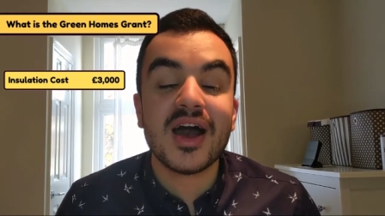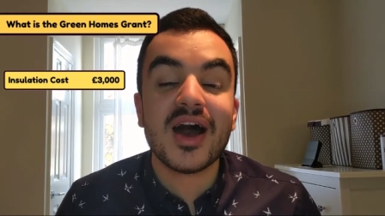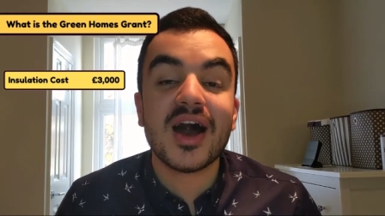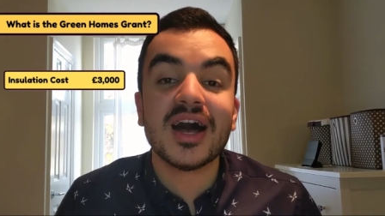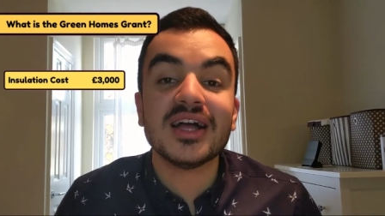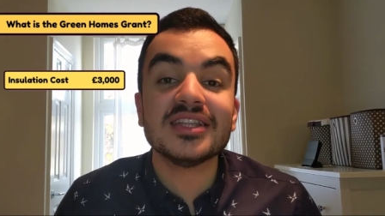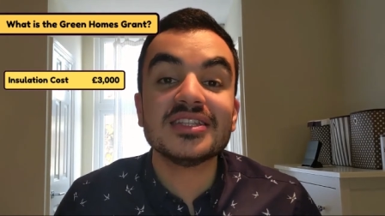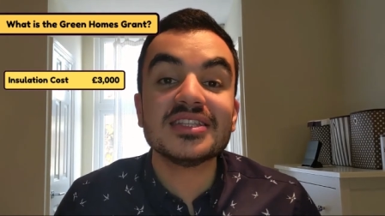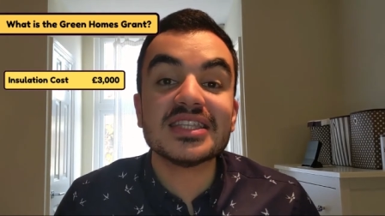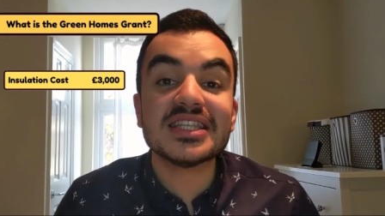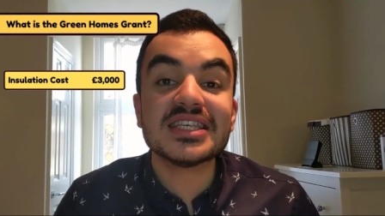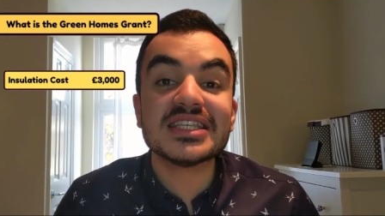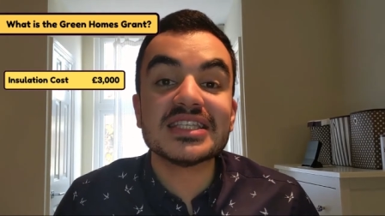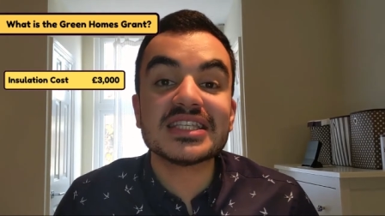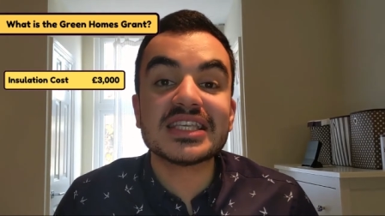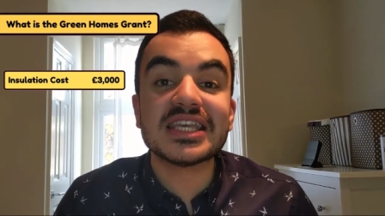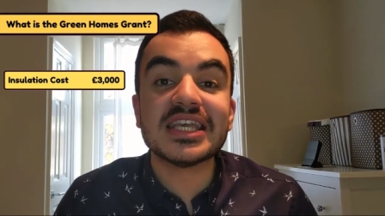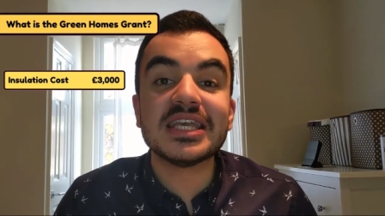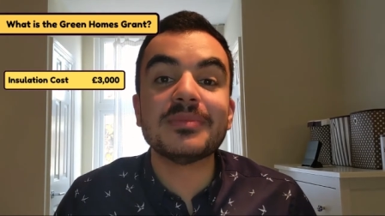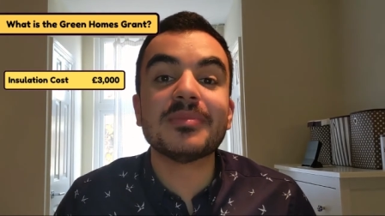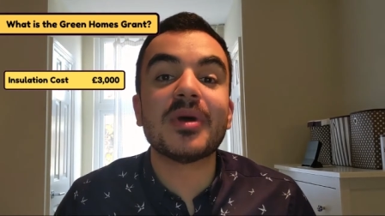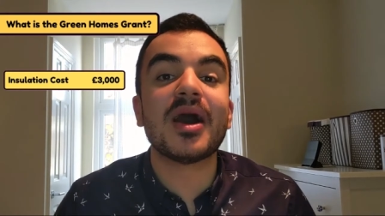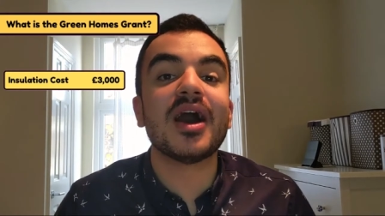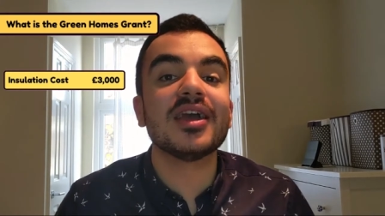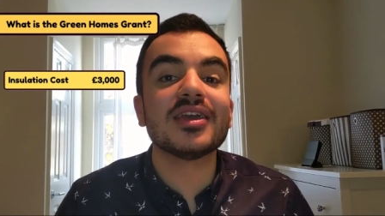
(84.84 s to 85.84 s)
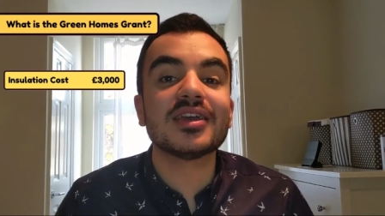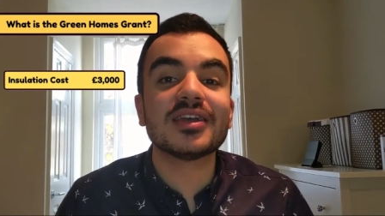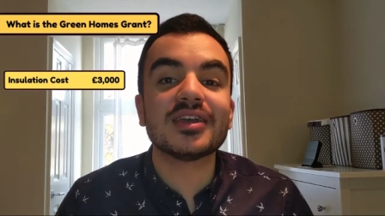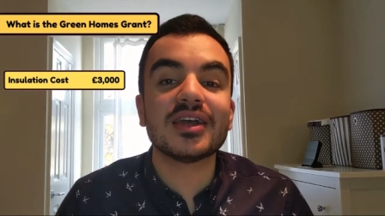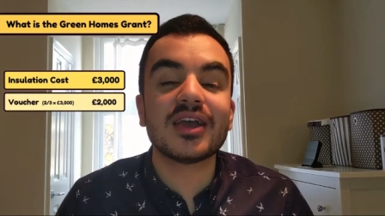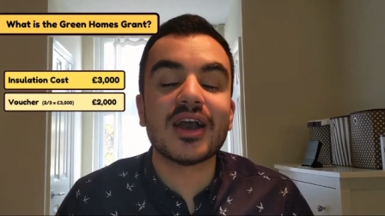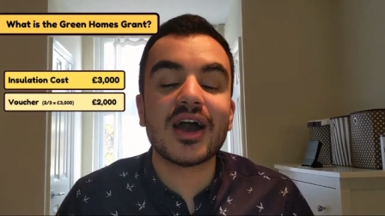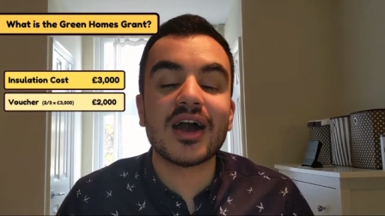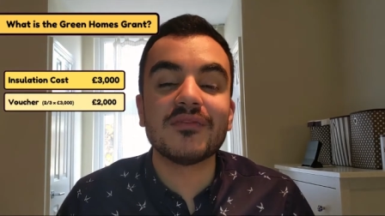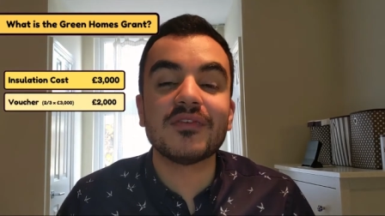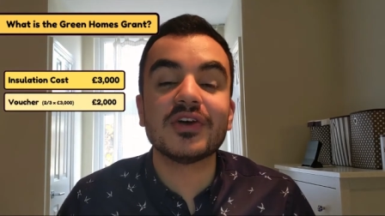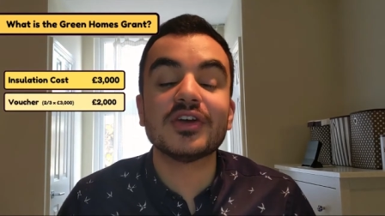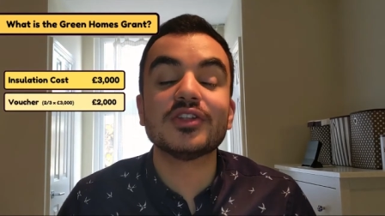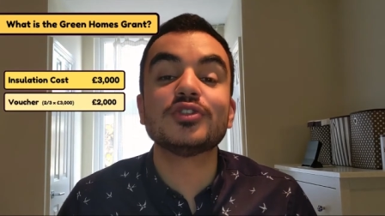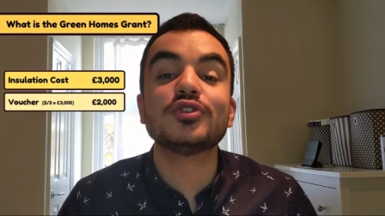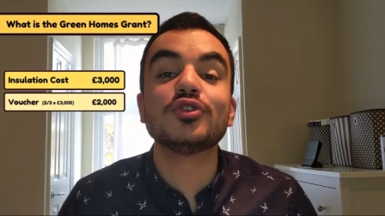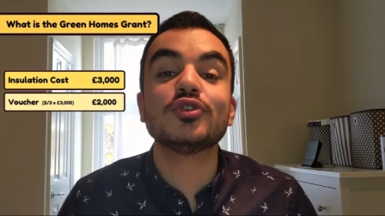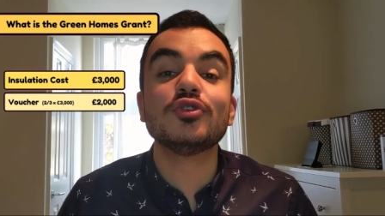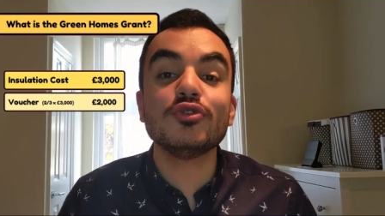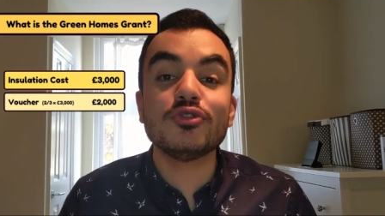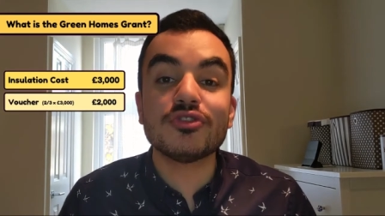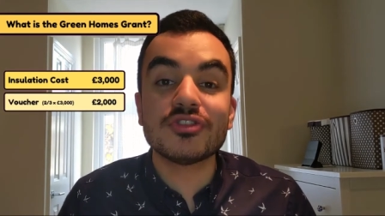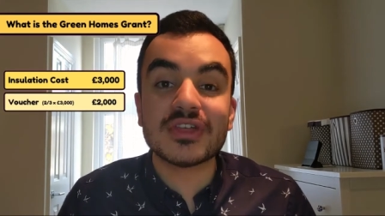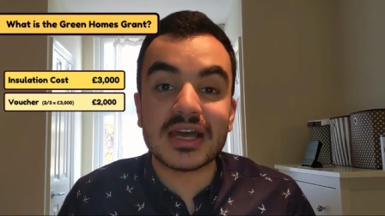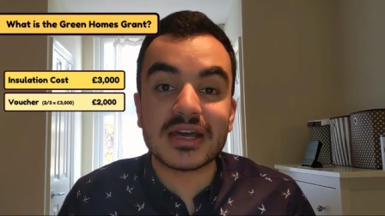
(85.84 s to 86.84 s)
under this scheme I can cover
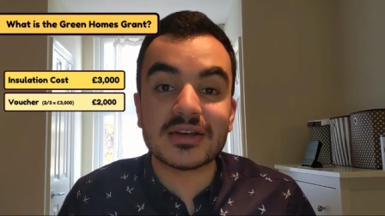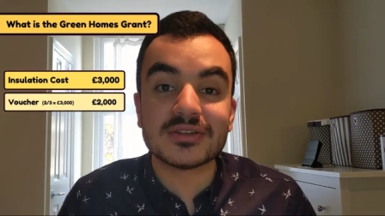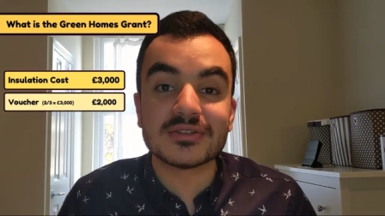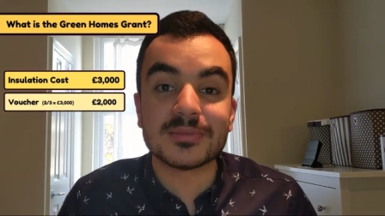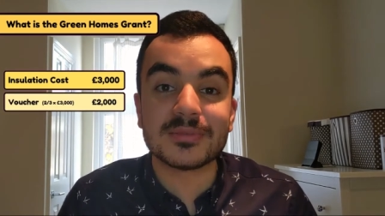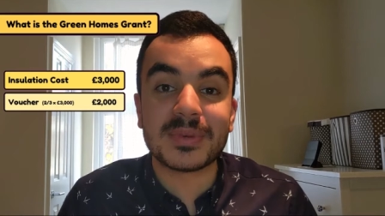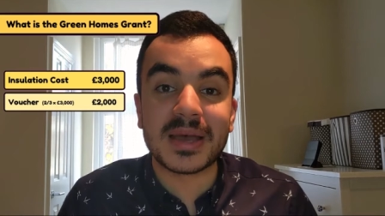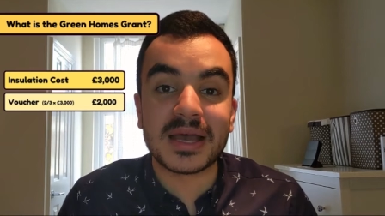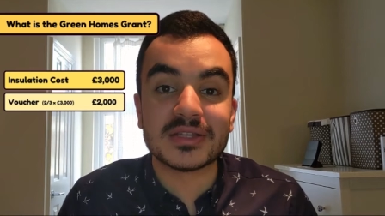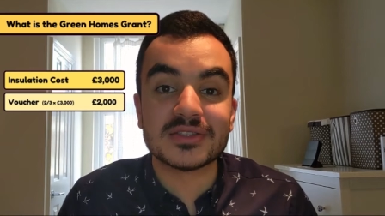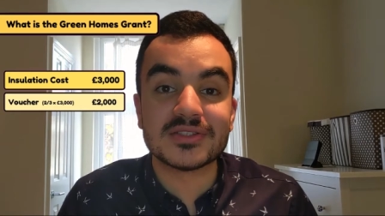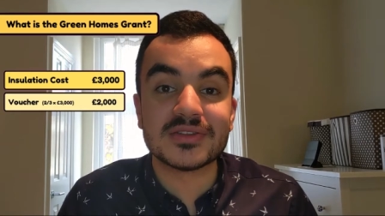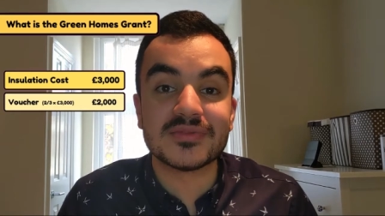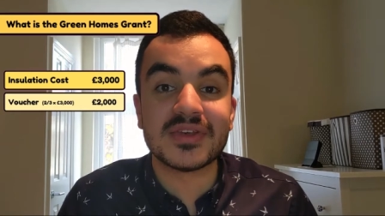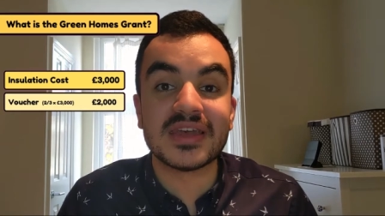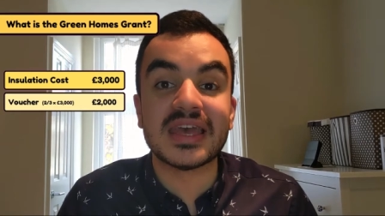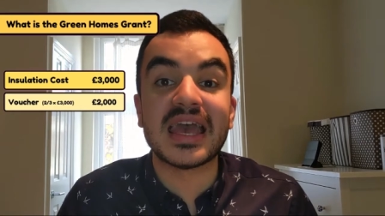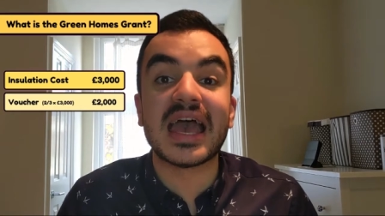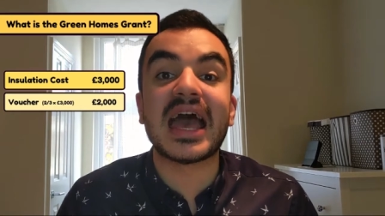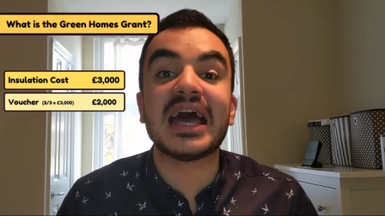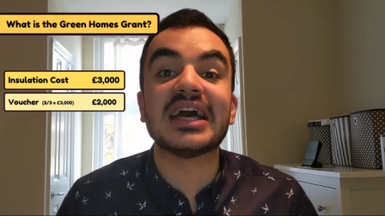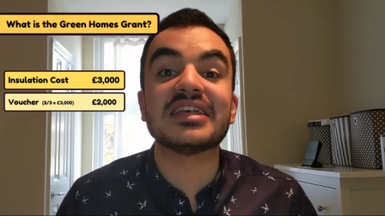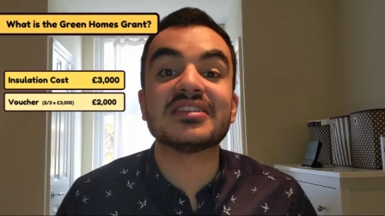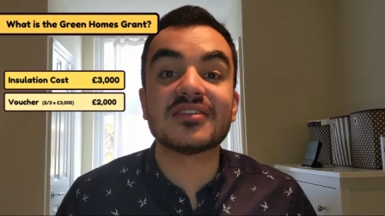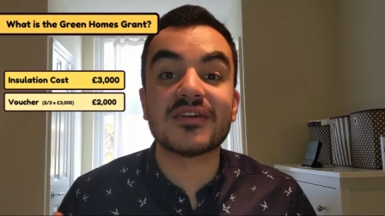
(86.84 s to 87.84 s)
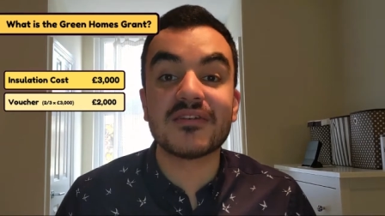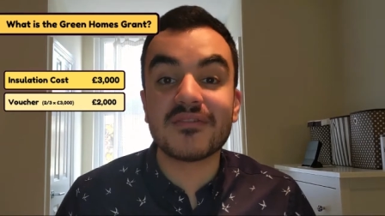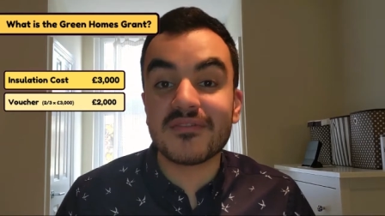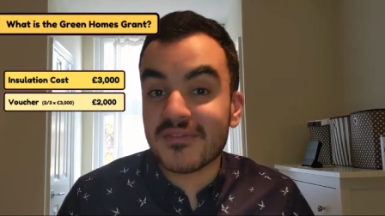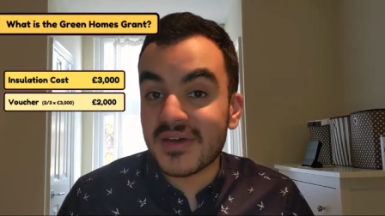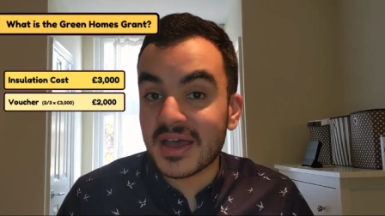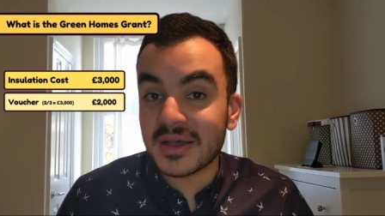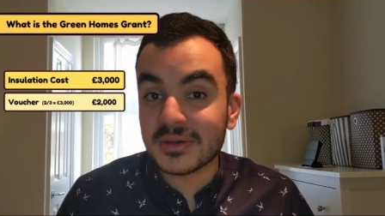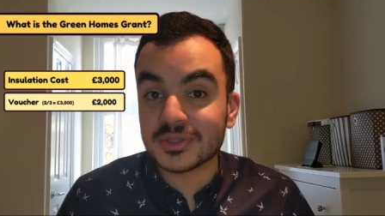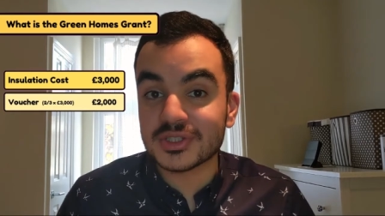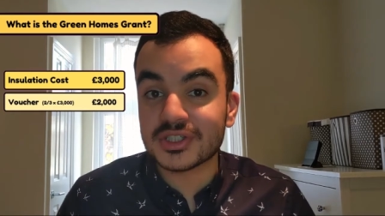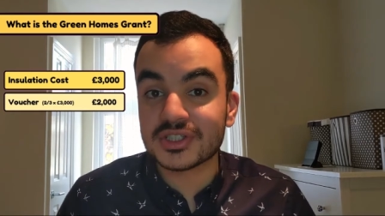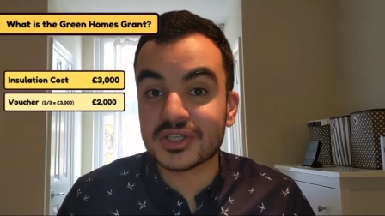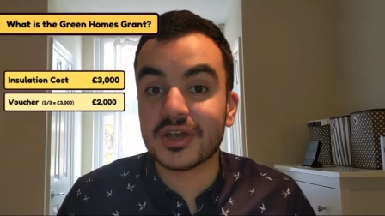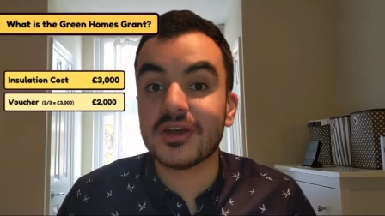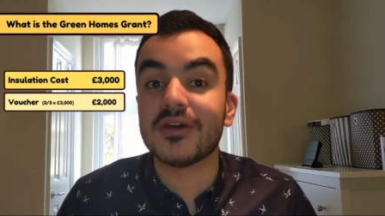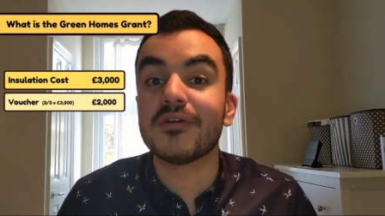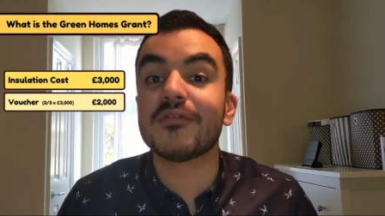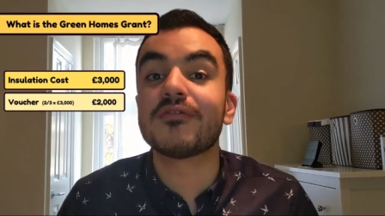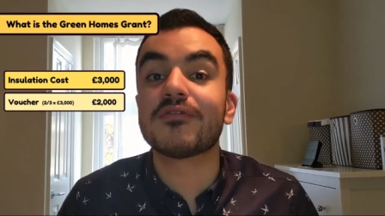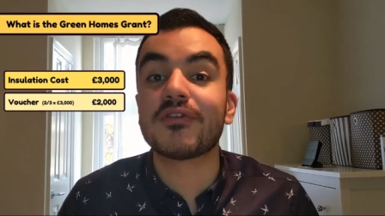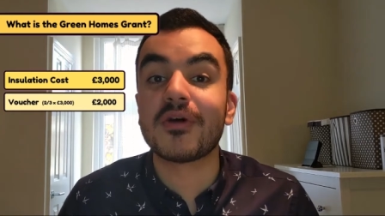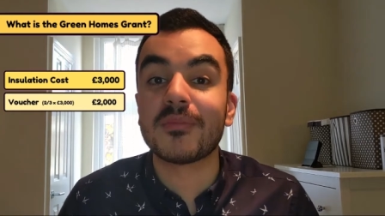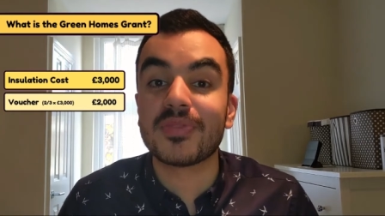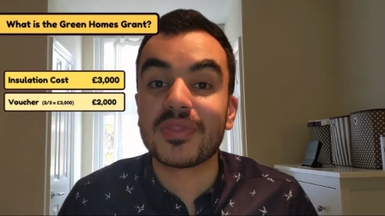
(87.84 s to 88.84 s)
£2,000 of it as a voucher
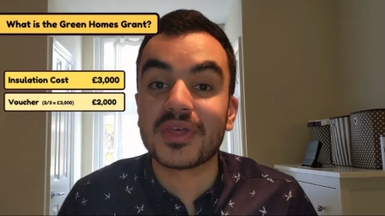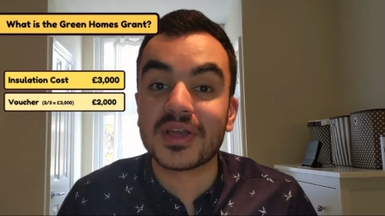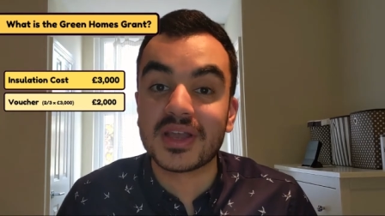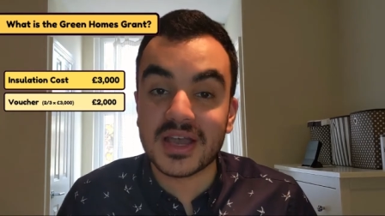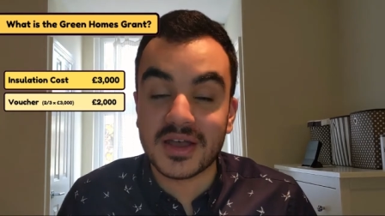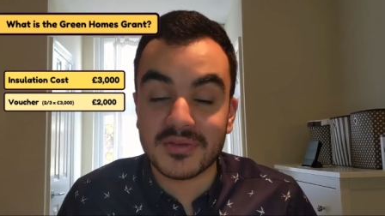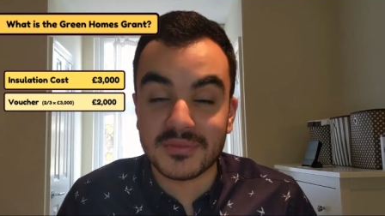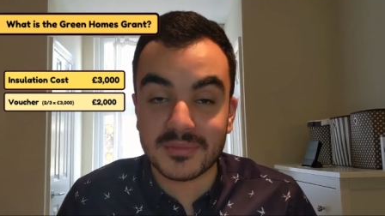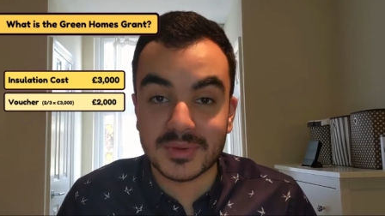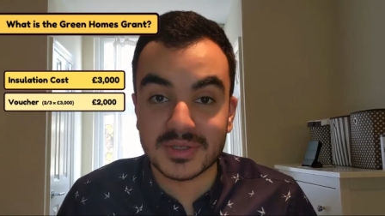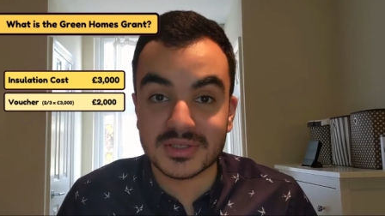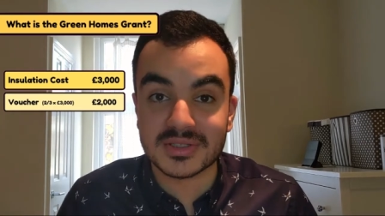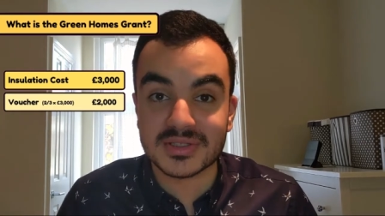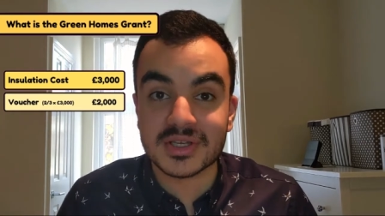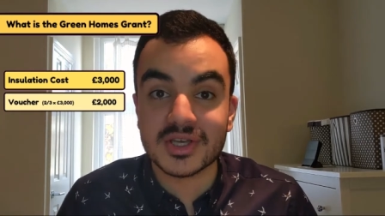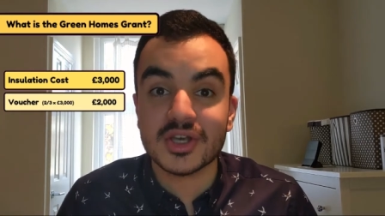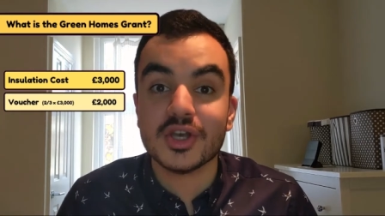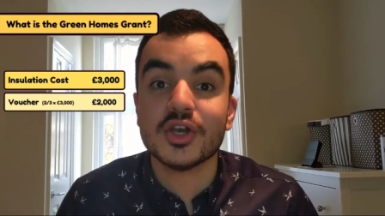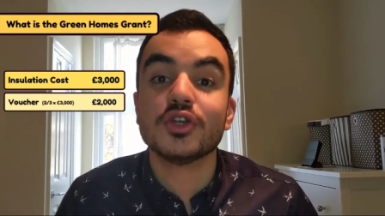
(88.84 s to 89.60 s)
from the government,